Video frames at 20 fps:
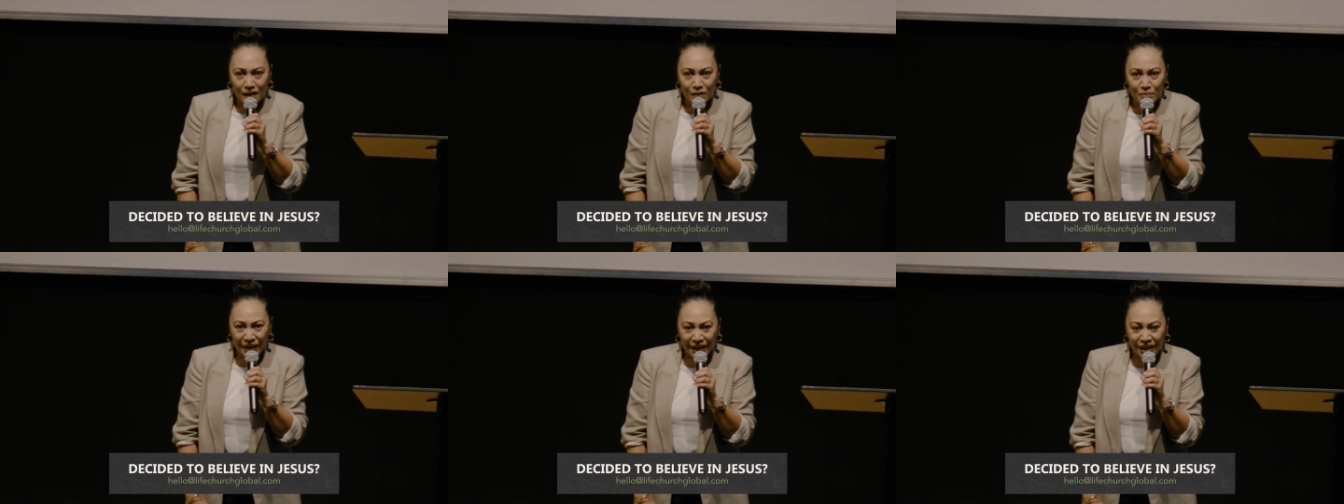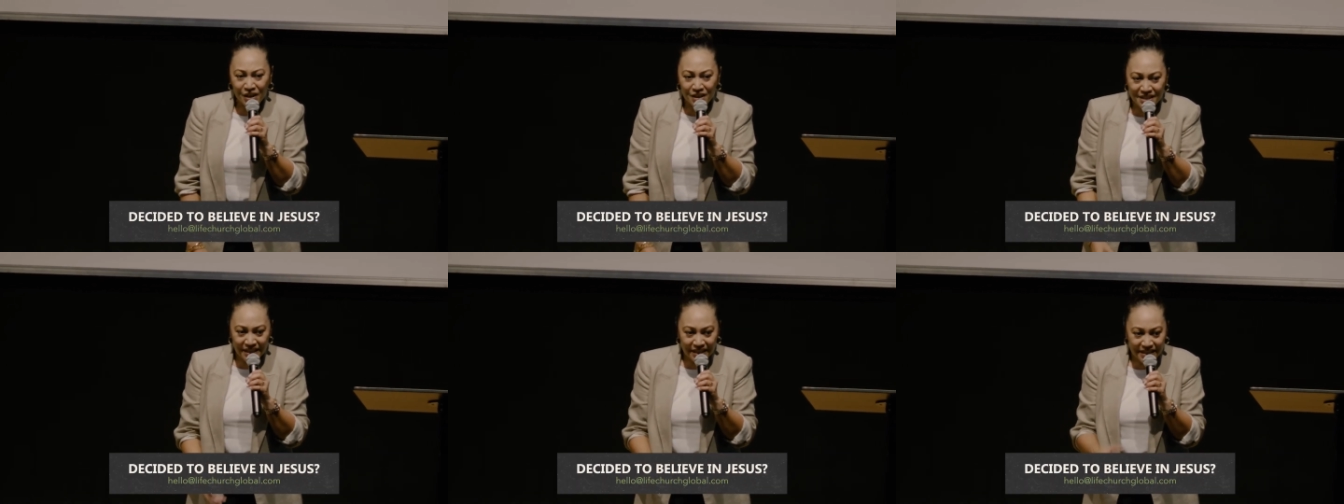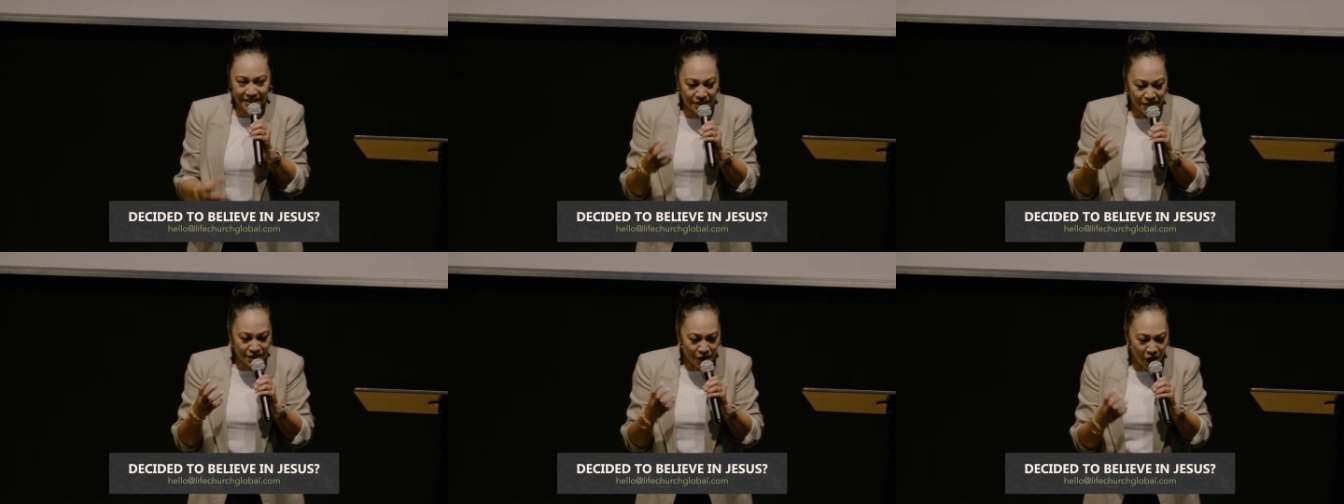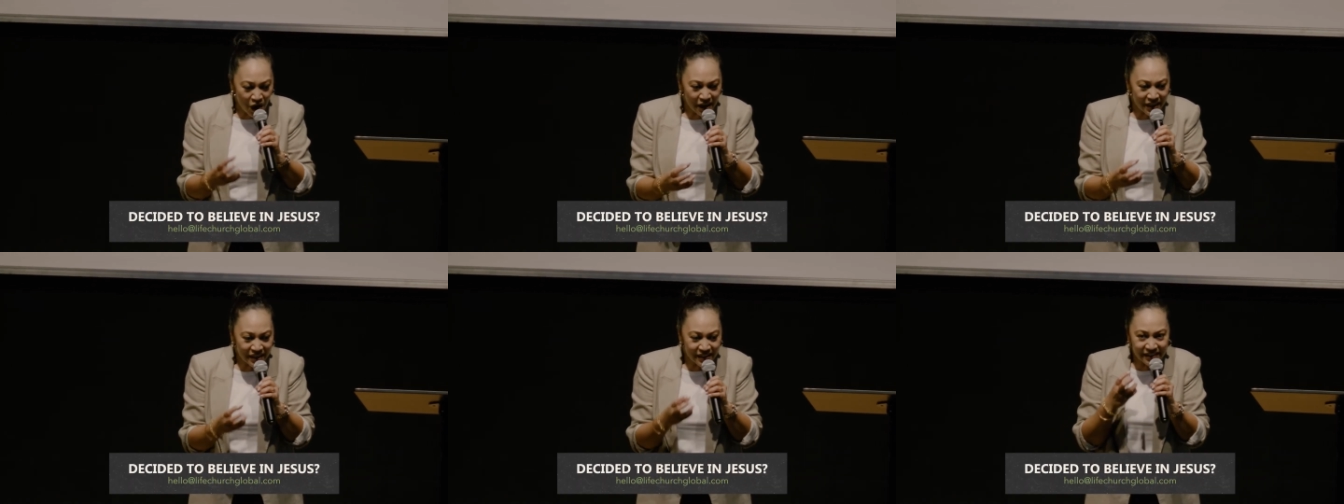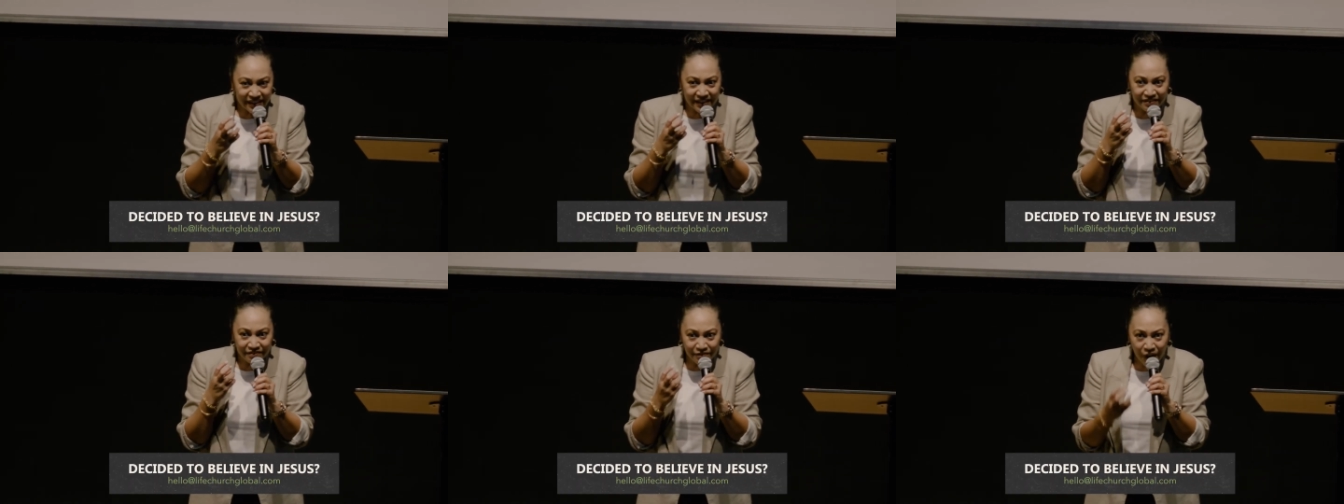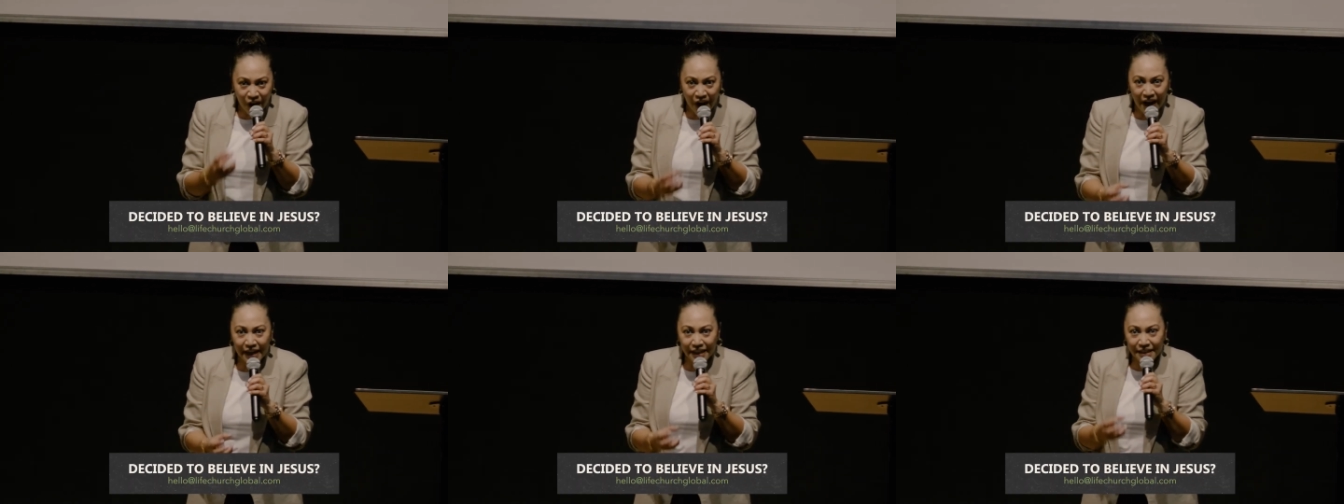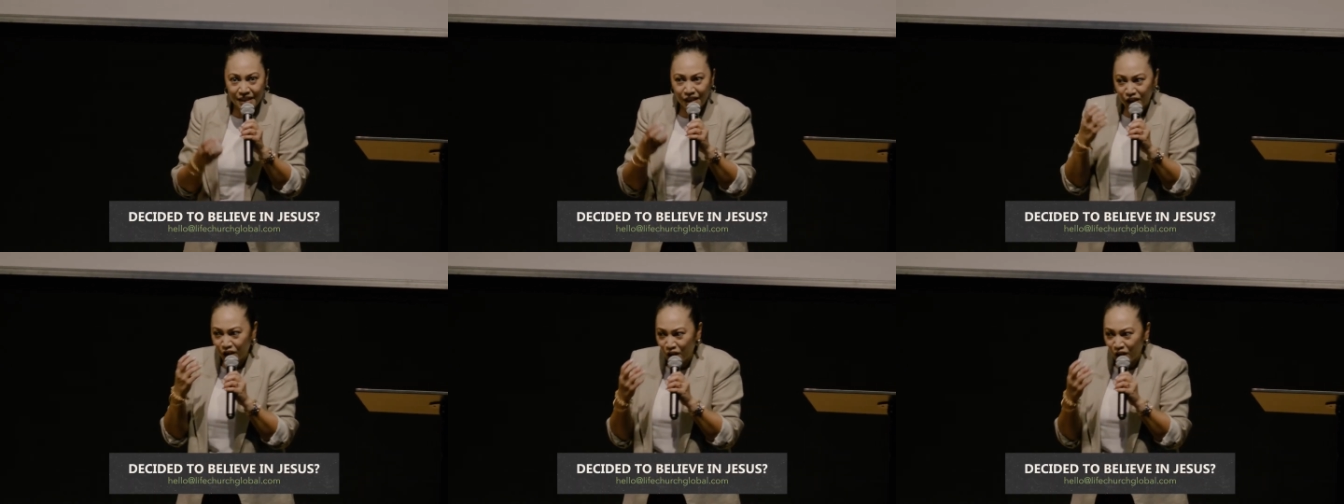because it's not in the right